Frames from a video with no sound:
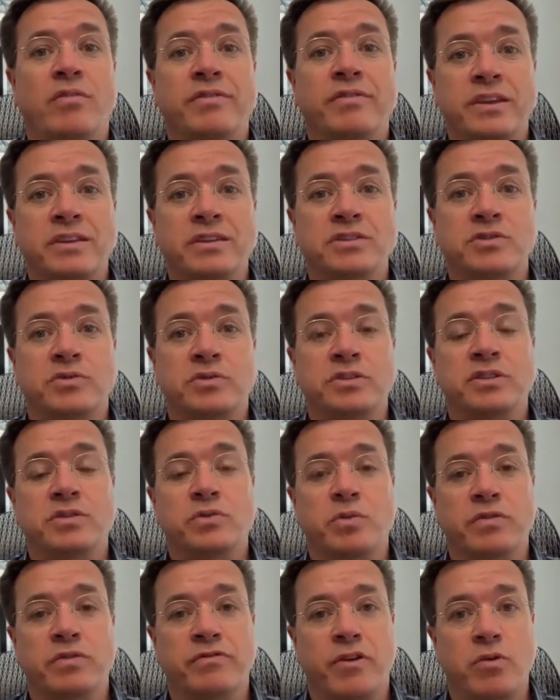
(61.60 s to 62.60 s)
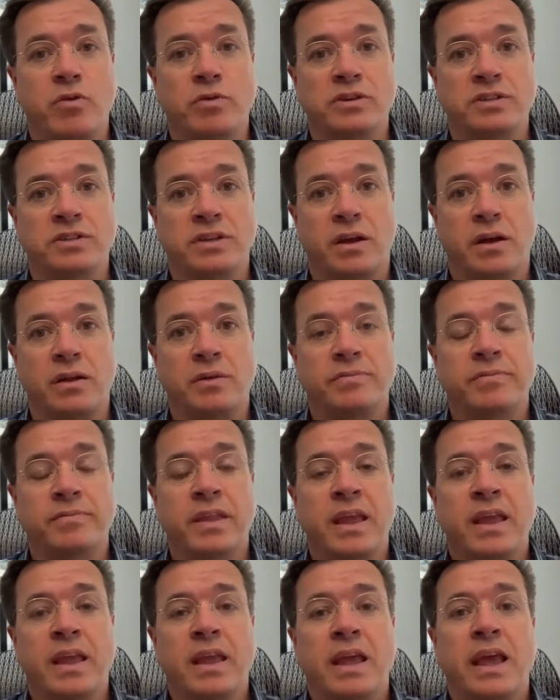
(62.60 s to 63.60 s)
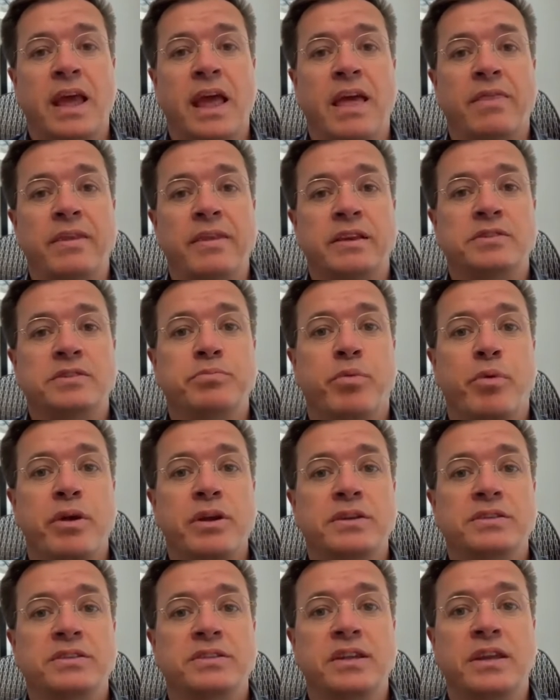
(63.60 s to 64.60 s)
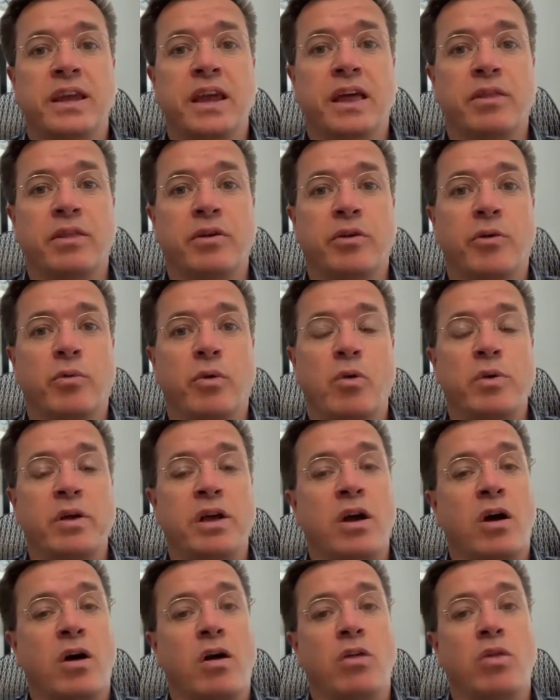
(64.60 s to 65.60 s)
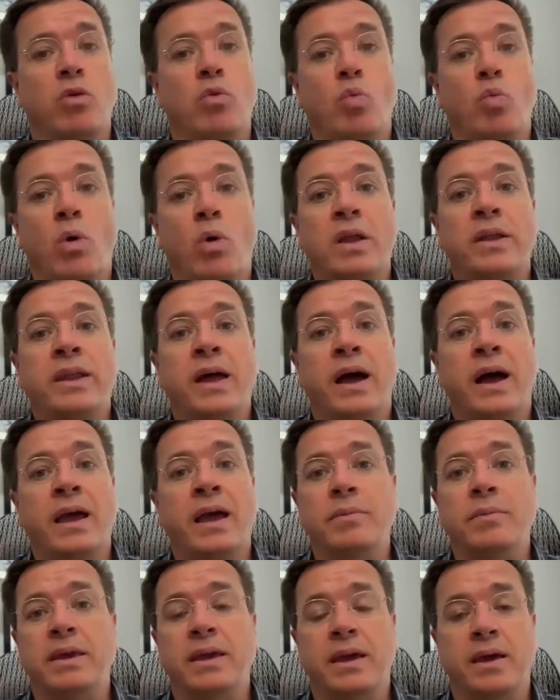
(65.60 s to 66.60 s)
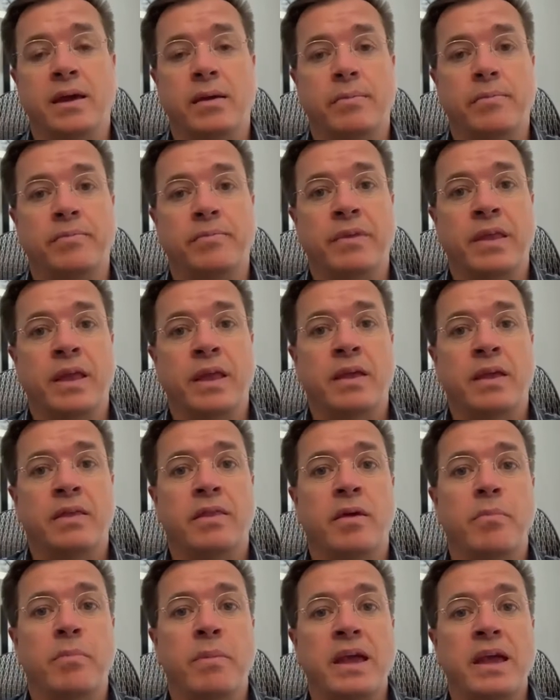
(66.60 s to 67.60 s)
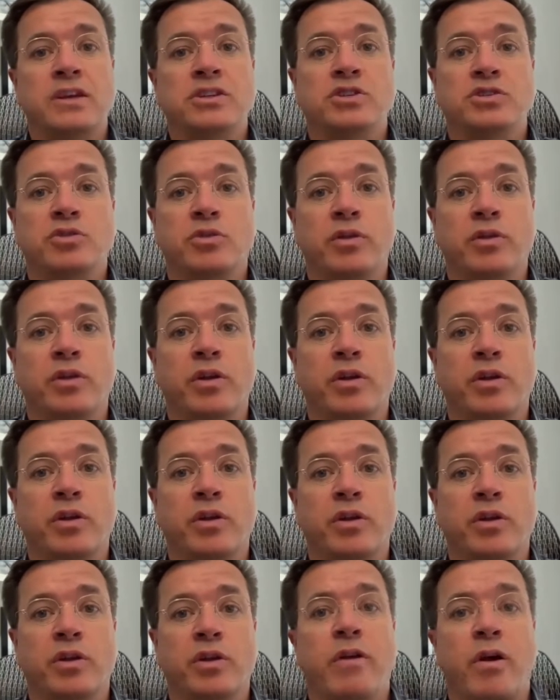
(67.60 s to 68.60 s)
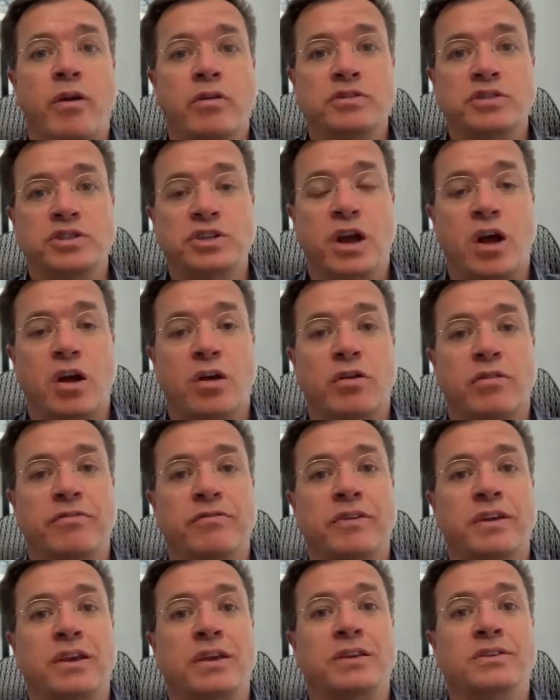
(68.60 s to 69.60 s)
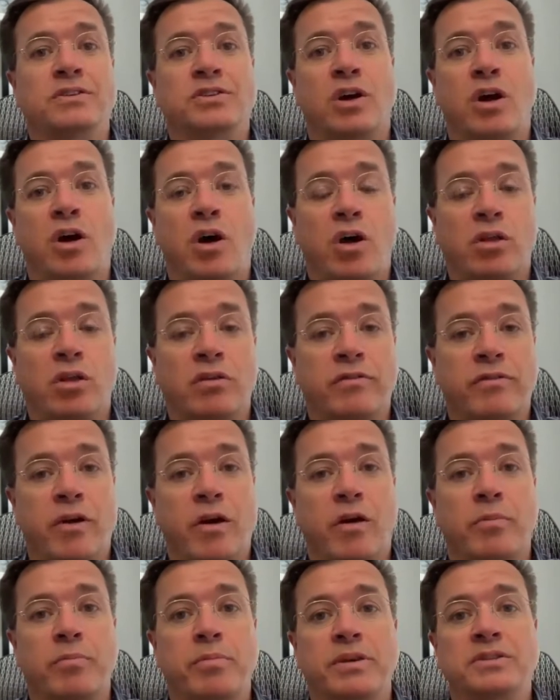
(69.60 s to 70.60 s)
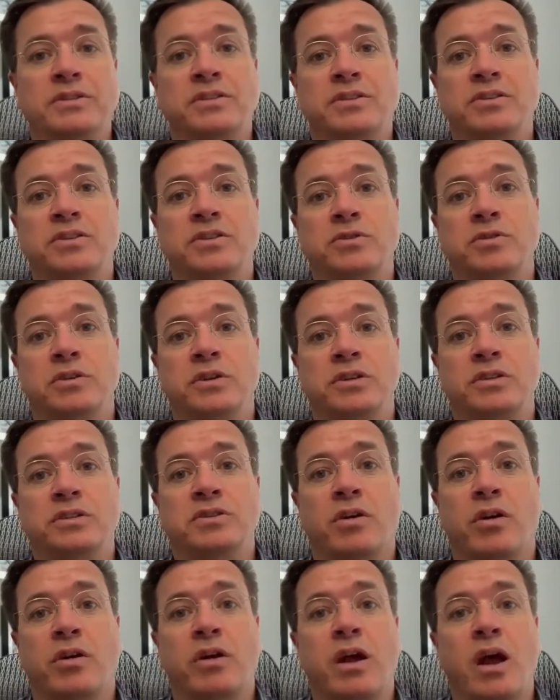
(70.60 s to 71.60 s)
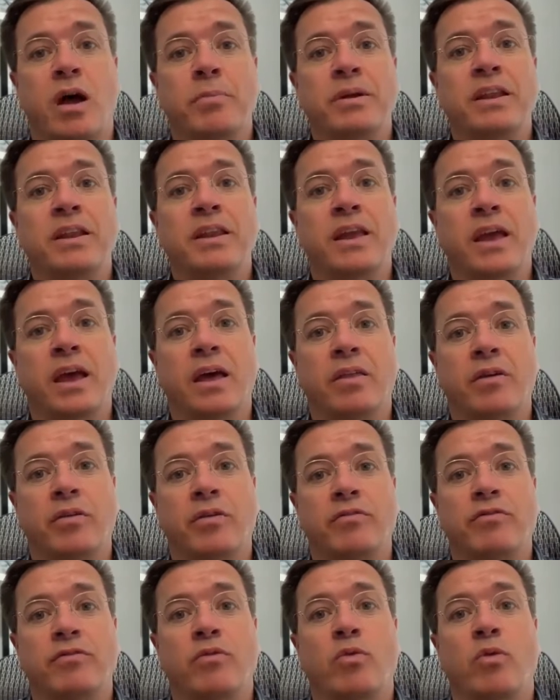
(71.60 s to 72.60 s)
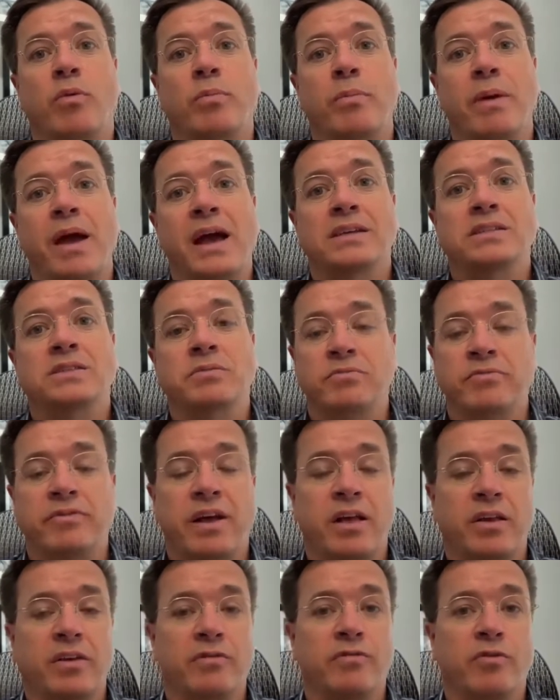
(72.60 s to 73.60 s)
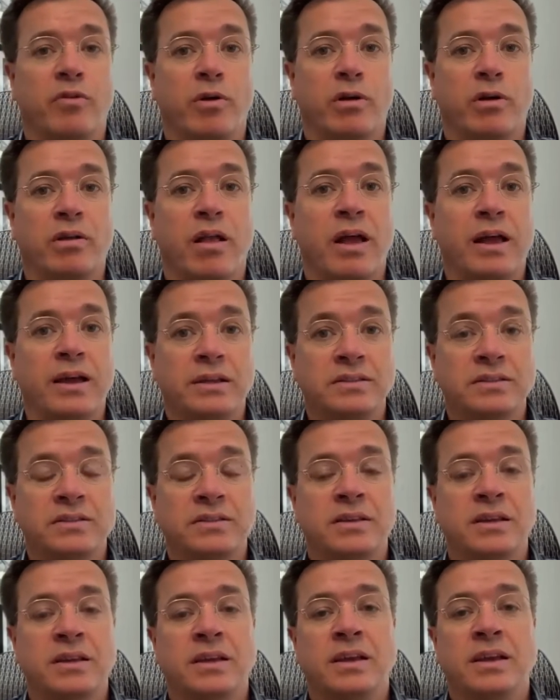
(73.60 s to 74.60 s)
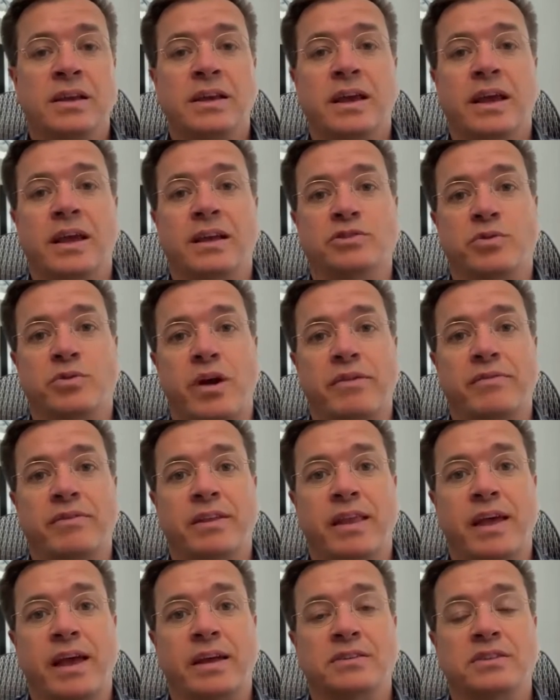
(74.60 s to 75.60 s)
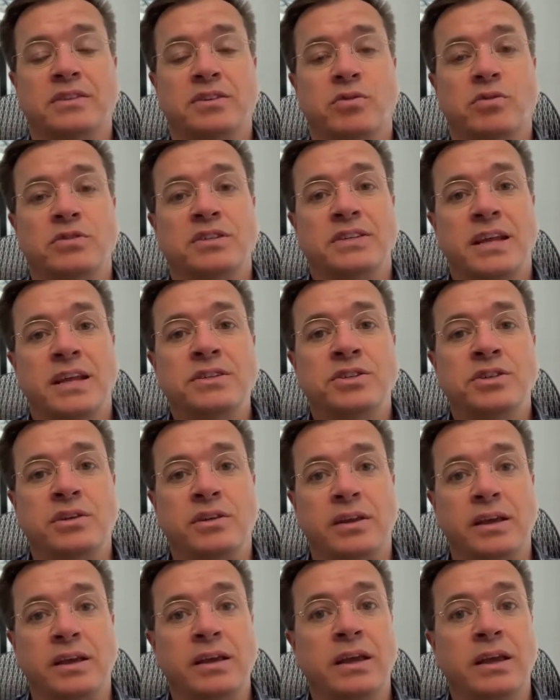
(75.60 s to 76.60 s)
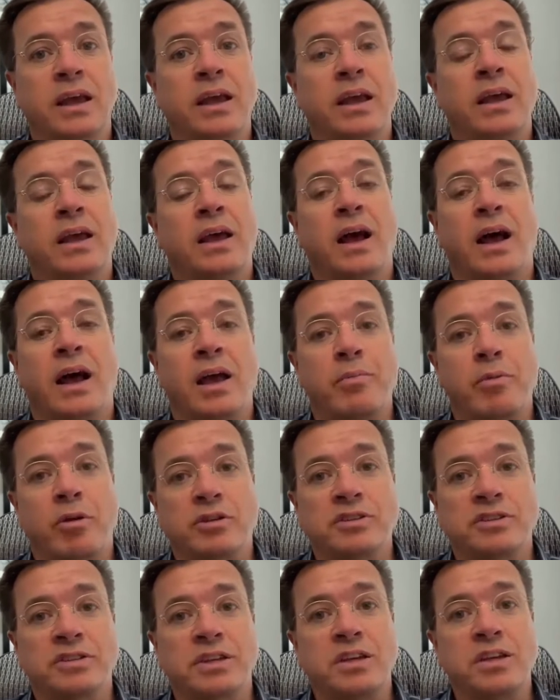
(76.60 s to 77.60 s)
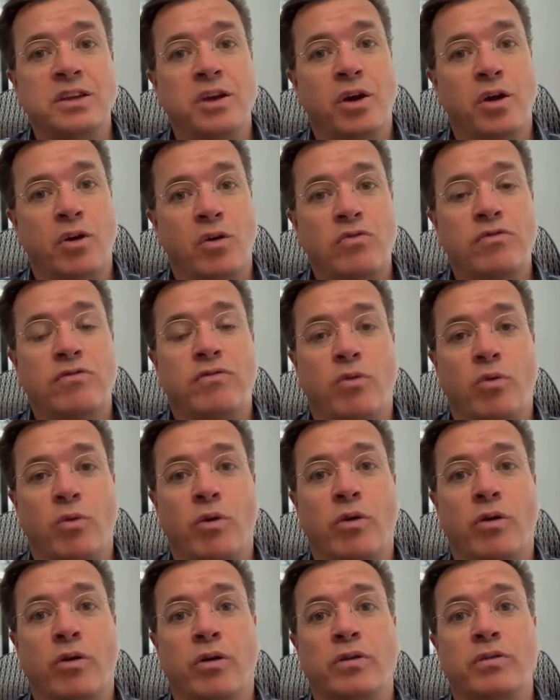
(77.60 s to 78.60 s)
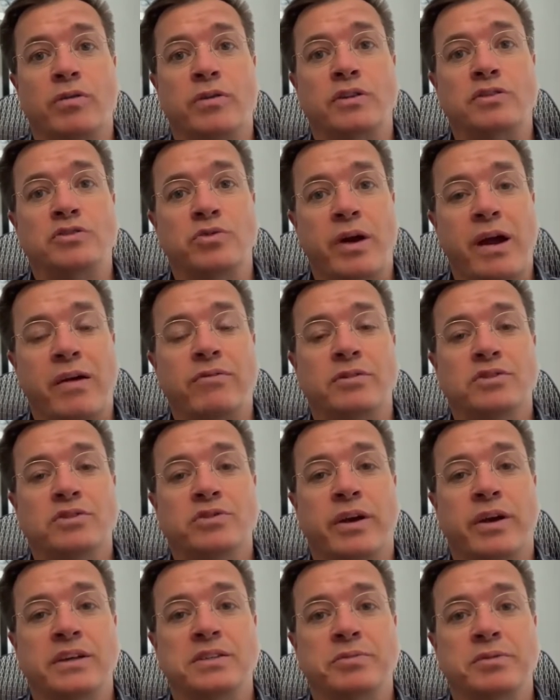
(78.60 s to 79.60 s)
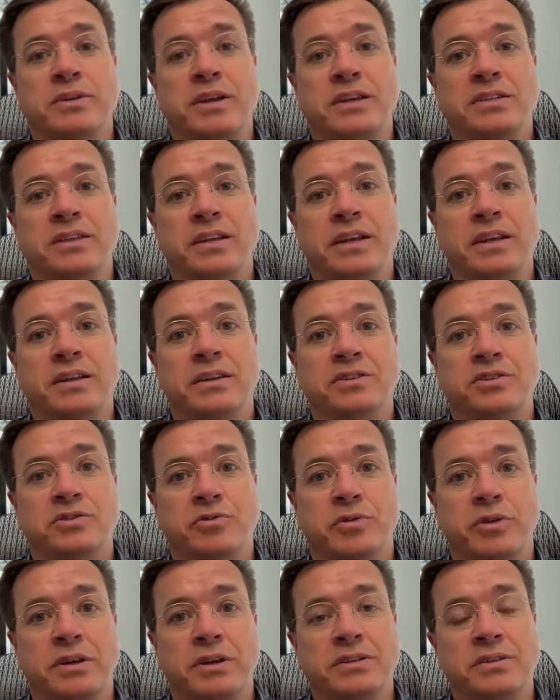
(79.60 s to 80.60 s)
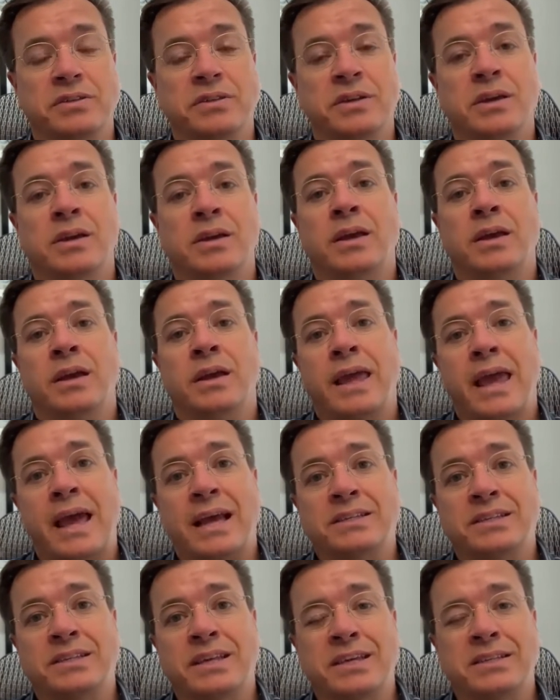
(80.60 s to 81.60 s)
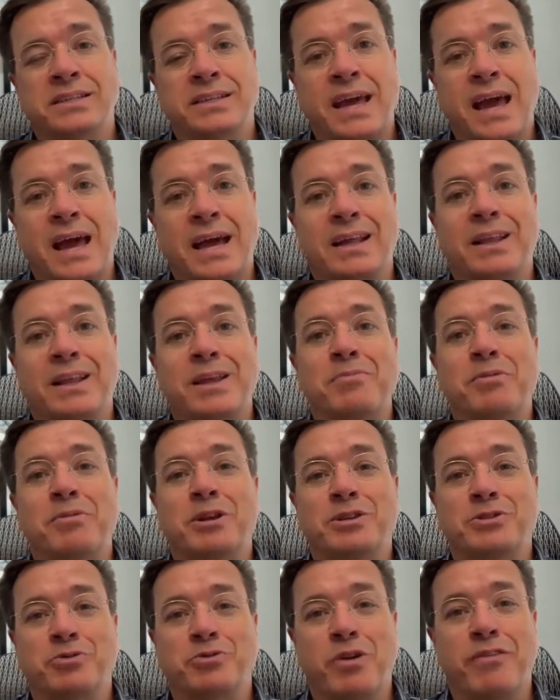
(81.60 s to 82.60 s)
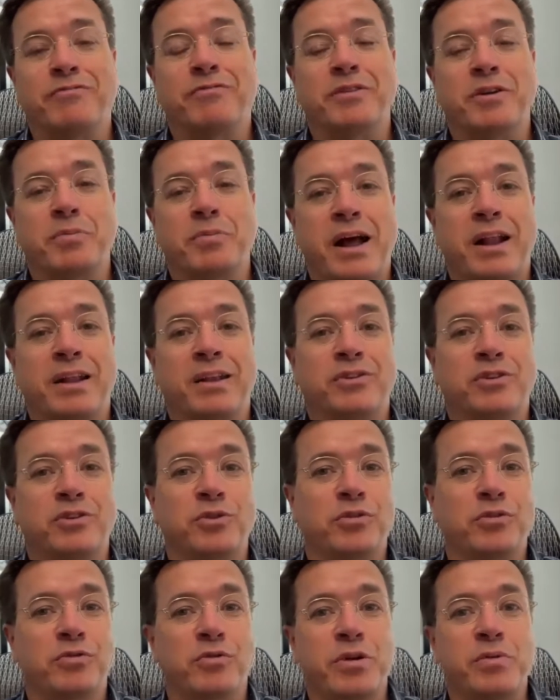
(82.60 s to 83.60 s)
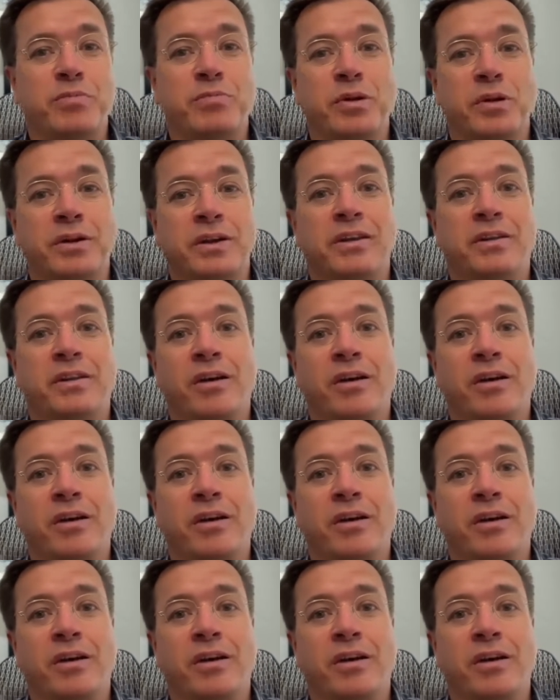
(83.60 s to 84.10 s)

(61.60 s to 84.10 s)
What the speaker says: industries that we focus on. And this brings together what we call the one IBM that makes sure that all of our geographies, all of our business units are coming together for maximum value for our clients and driving that. So essentially, I am our CEO for the travel and transportation industries. Can't say exactly, but it's roughly about a $2 to $3 billion